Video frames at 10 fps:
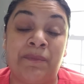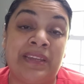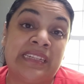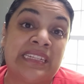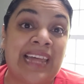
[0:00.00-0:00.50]

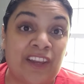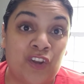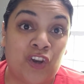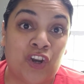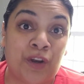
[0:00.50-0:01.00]
being
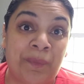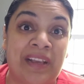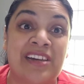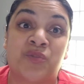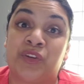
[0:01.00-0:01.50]
secular,
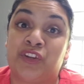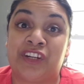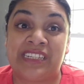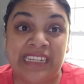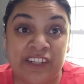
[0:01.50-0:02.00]
because when you're
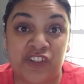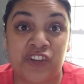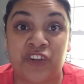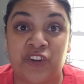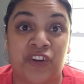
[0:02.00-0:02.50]
a
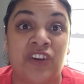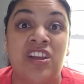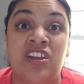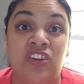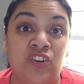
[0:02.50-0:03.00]
teacher, you're
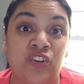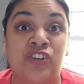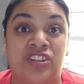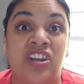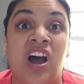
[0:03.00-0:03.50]

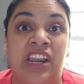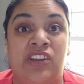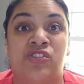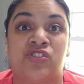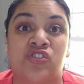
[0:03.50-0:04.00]
taught
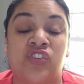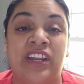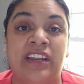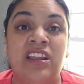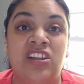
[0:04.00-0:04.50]
and you're
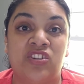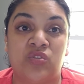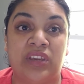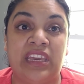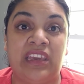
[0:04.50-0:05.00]
trained
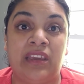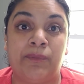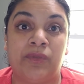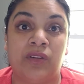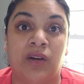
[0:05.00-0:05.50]
to
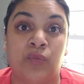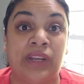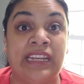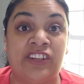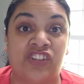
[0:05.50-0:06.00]
keep
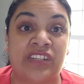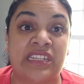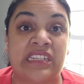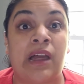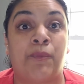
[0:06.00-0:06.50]
religion
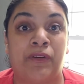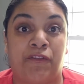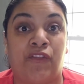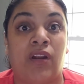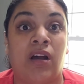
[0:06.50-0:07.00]
separate
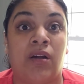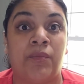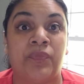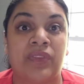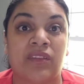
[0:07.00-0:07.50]

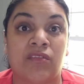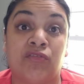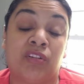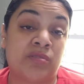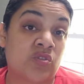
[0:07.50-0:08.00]
from
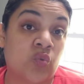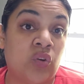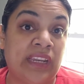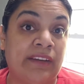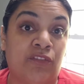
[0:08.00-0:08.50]

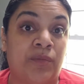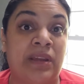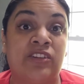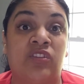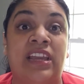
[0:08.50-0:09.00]
schooling, from
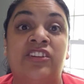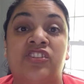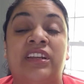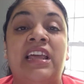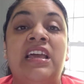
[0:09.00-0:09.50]

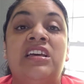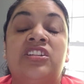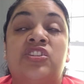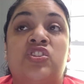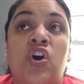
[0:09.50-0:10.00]
education.
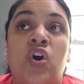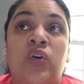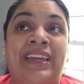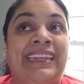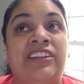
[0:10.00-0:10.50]
So
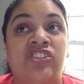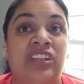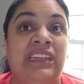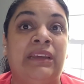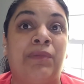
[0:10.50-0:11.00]

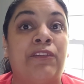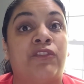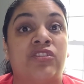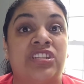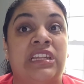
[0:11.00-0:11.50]
initially, my
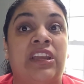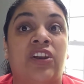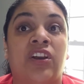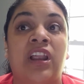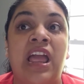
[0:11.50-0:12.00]
first
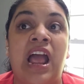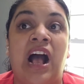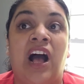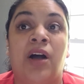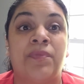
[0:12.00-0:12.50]
year,
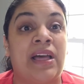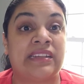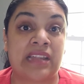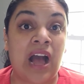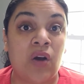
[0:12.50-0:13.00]

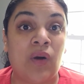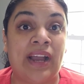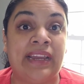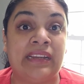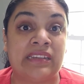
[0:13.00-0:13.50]
that's how
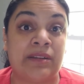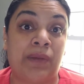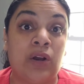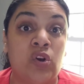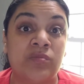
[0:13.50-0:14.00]
I did
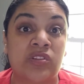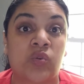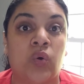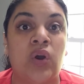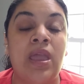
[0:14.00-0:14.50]
my
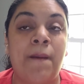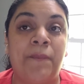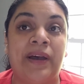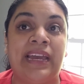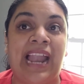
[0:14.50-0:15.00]
homeschool.
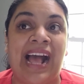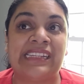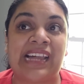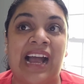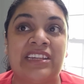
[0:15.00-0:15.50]
But
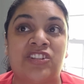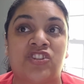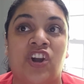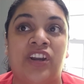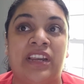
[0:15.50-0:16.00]
as I
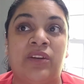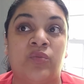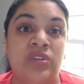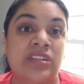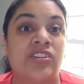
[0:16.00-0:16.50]
started
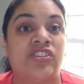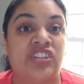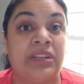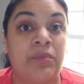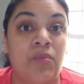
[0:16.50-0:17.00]

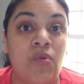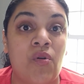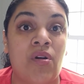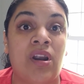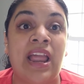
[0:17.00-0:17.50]
researching
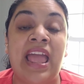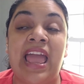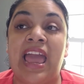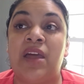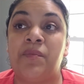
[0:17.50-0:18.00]
more
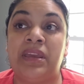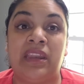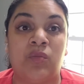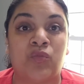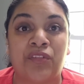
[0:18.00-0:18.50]
and
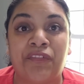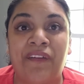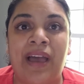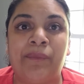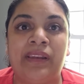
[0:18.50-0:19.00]
meeting more
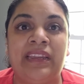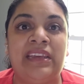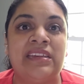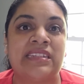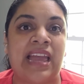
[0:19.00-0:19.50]

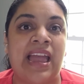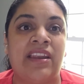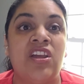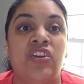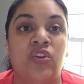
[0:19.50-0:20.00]
families,
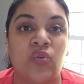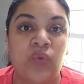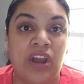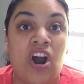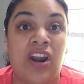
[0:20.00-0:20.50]
and
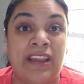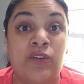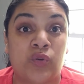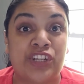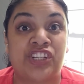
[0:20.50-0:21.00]
we are a
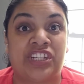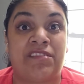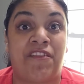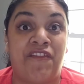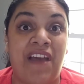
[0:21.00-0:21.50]

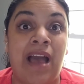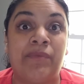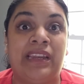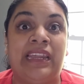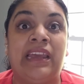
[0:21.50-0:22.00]
Christian
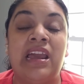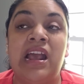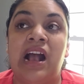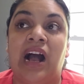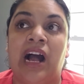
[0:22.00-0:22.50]
family,
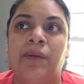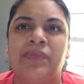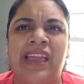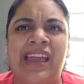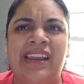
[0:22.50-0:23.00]

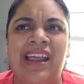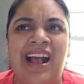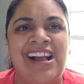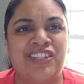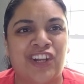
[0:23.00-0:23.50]
then
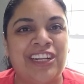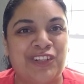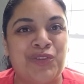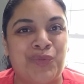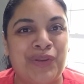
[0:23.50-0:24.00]
I started
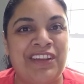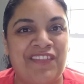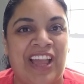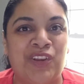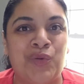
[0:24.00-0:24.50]
to
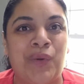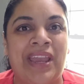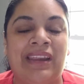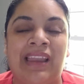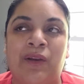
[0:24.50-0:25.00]

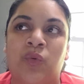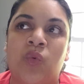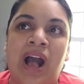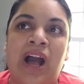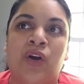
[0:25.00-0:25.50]
reevaluate, like,
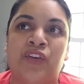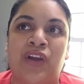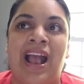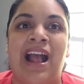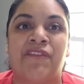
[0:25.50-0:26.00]
wow,
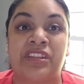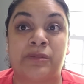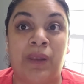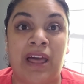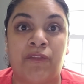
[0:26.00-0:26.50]
I have this
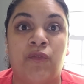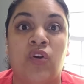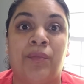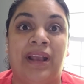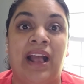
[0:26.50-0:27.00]

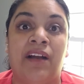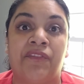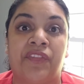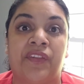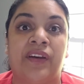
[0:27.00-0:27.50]
platform, I
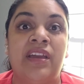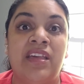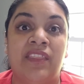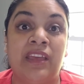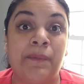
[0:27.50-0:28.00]
have
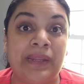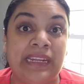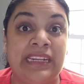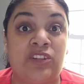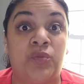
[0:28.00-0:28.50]
the
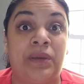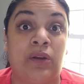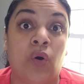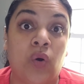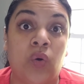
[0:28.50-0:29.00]
ability to be
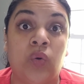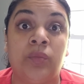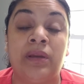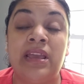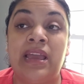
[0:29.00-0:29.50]

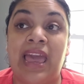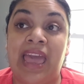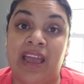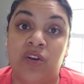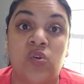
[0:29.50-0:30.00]
home
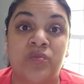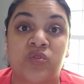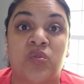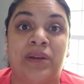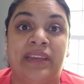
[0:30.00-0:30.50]
and
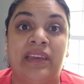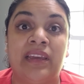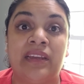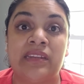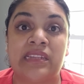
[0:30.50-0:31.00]
homeschool my
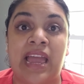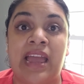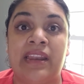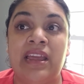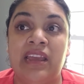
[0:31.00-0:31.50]
kids, and